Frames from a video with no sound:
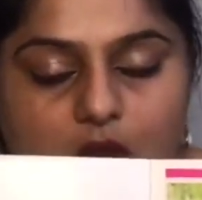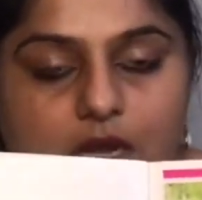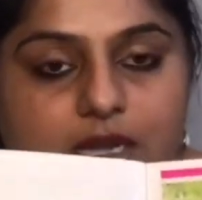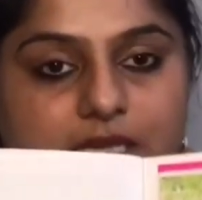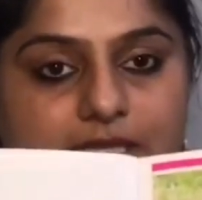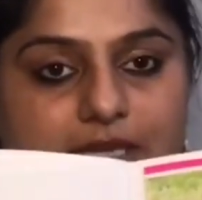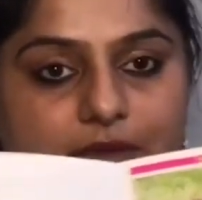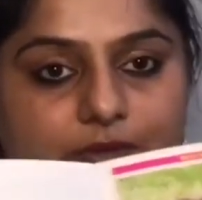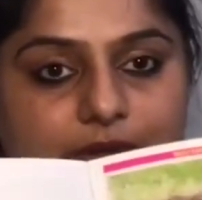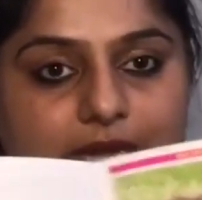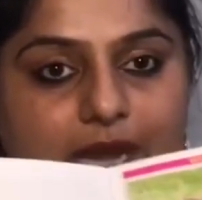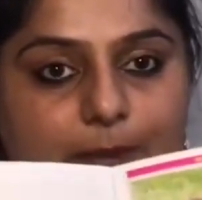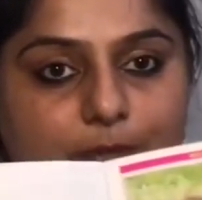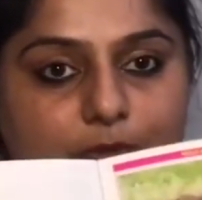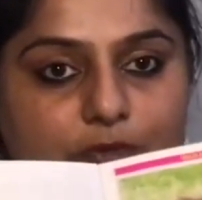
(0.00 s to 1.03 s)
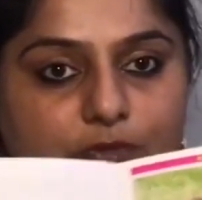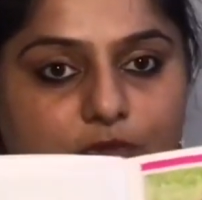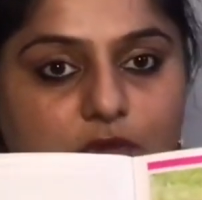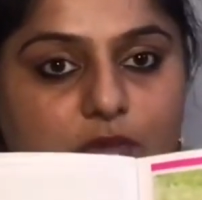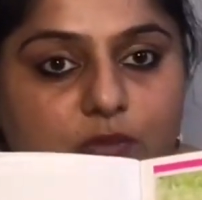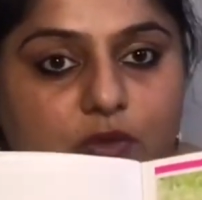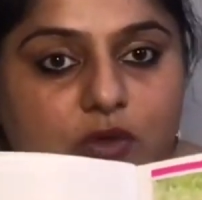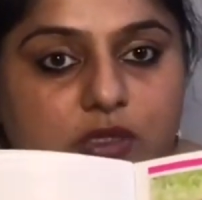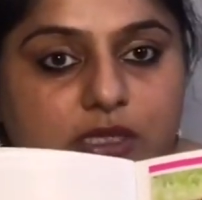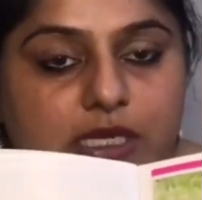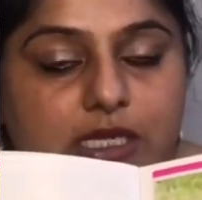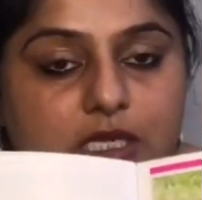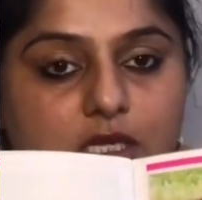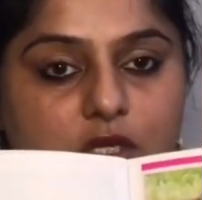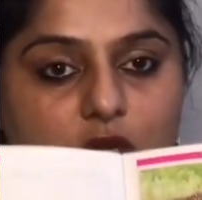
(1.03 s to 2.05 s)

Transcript: or Discovery type of books in the